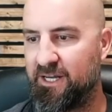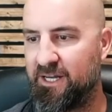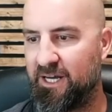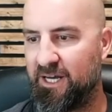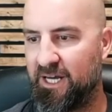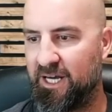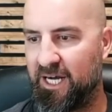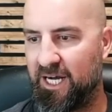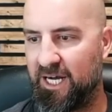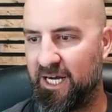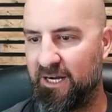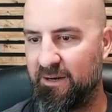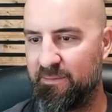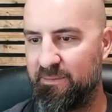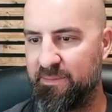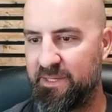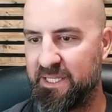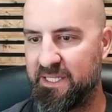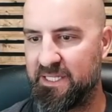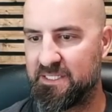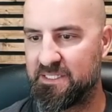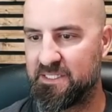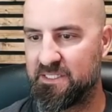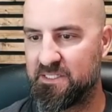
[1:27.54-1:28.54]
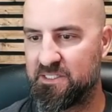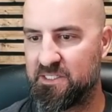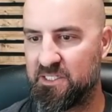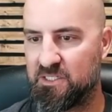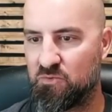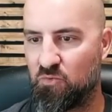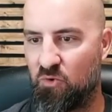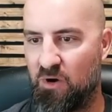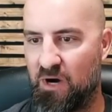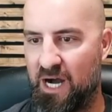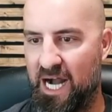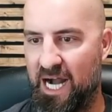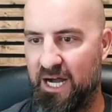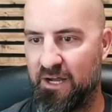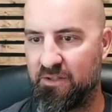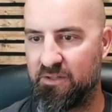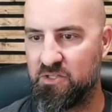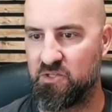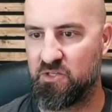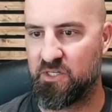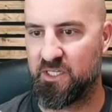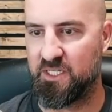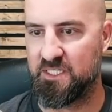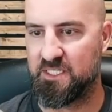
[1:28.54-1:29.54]
Uh, I mean, this is just wild.
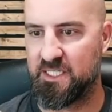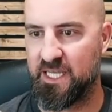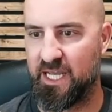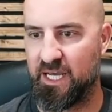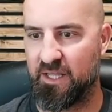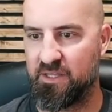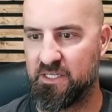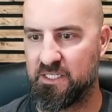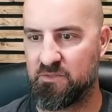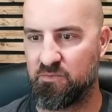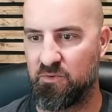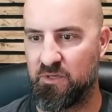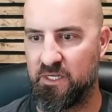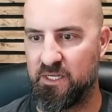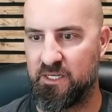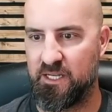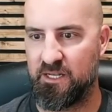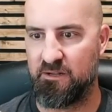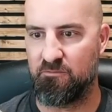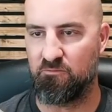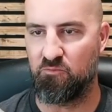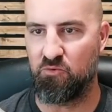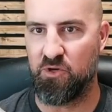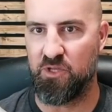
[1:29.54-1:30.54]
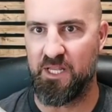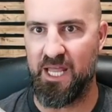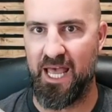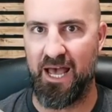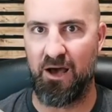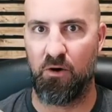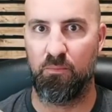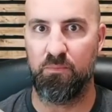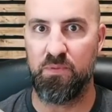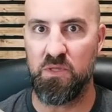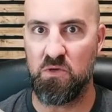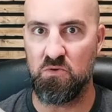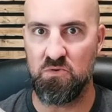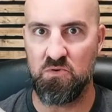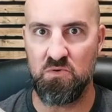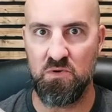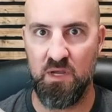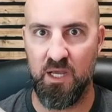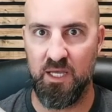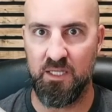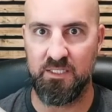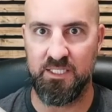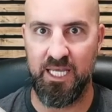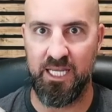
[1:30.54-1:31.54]
You can see how this would would help you. You
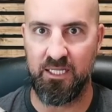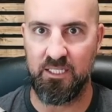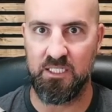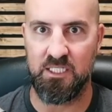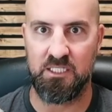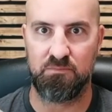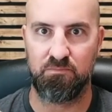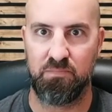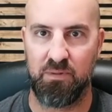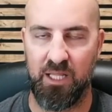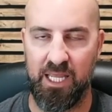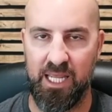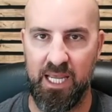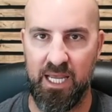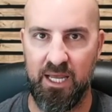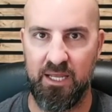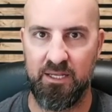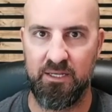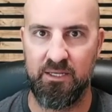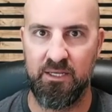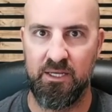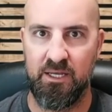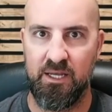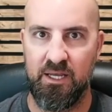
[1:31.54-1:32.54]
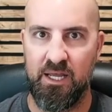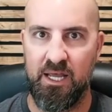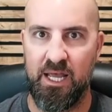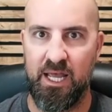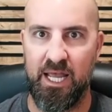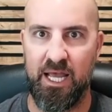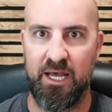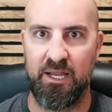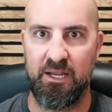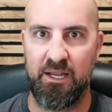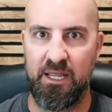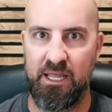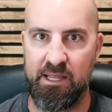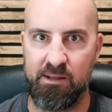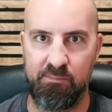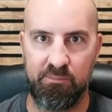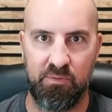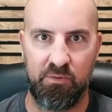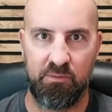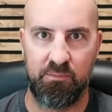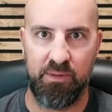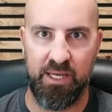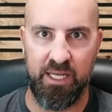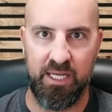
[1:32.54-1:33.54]
then take this plan and
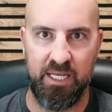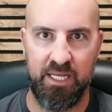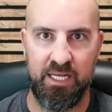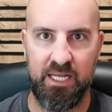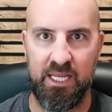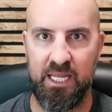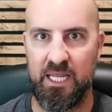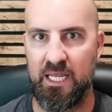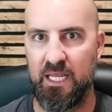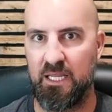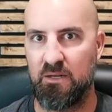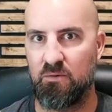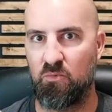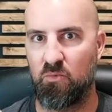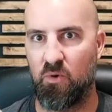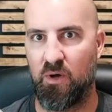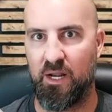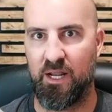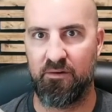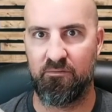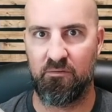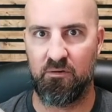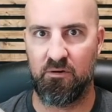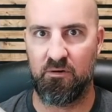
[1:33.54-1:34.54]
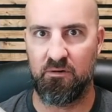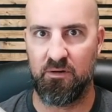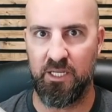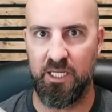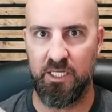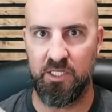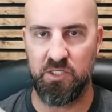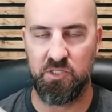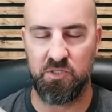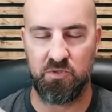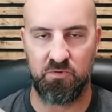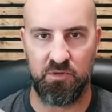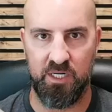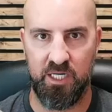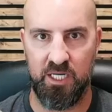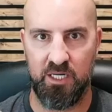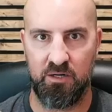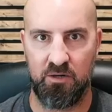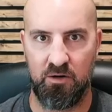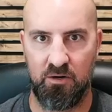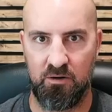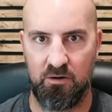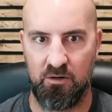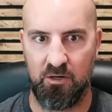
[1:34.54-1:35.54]
implement it in whatever industry
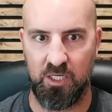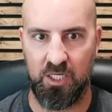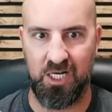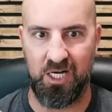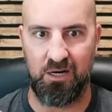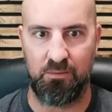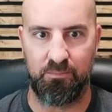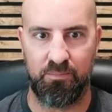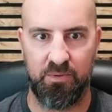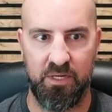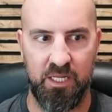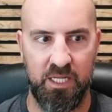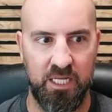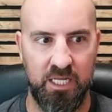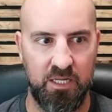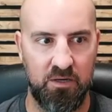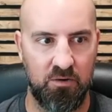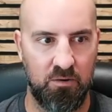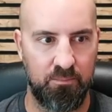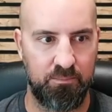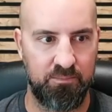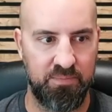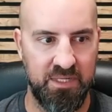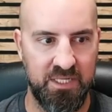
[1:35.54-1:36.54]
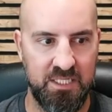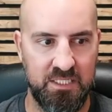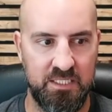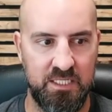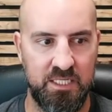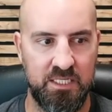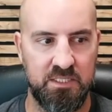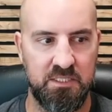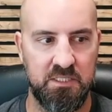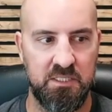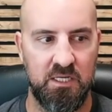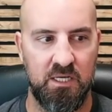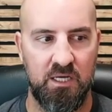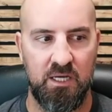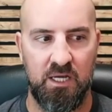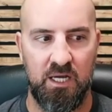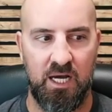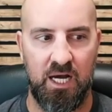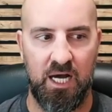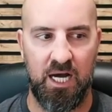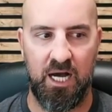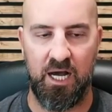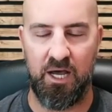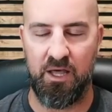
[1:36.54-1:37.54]
or, or company or business
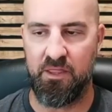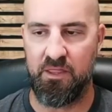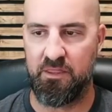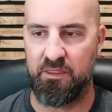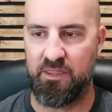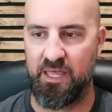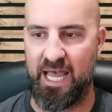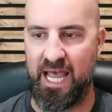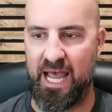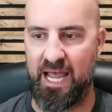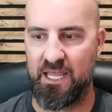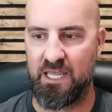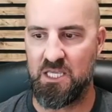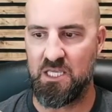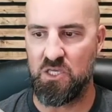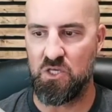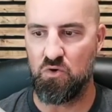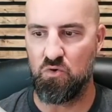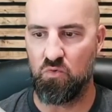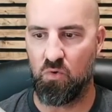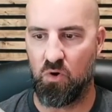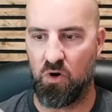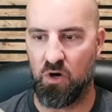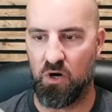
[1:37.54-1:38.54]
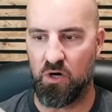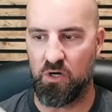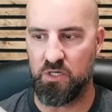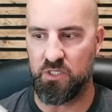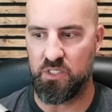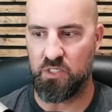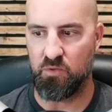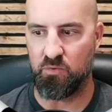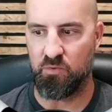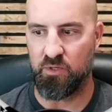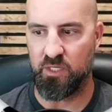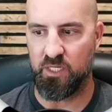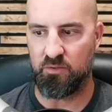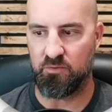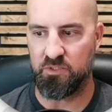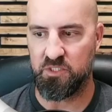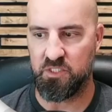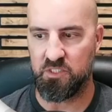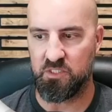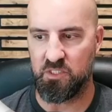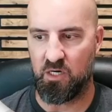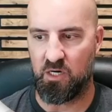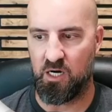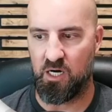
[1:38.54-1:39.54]
uh, that you are doing, which
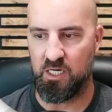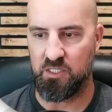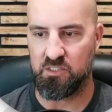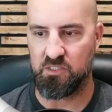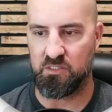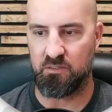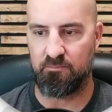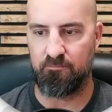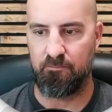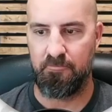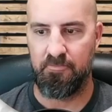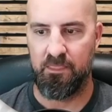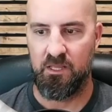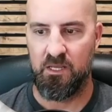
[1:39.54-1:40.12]
is awesome.